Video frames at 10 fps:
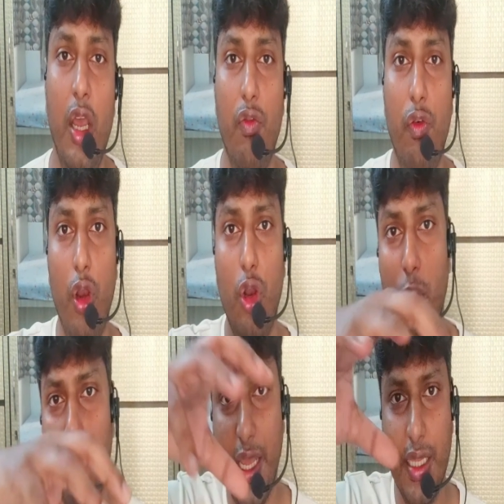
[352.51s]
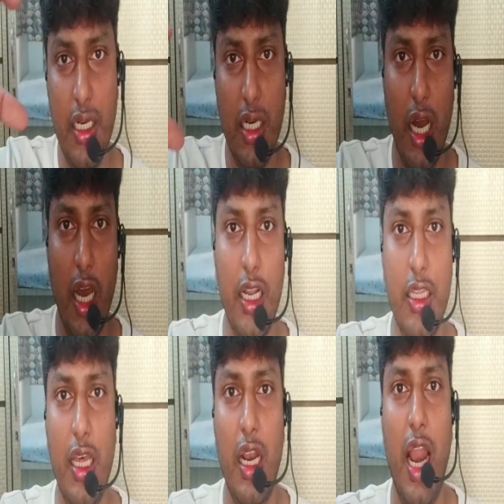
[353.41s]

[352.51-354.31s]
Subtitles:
followed by the another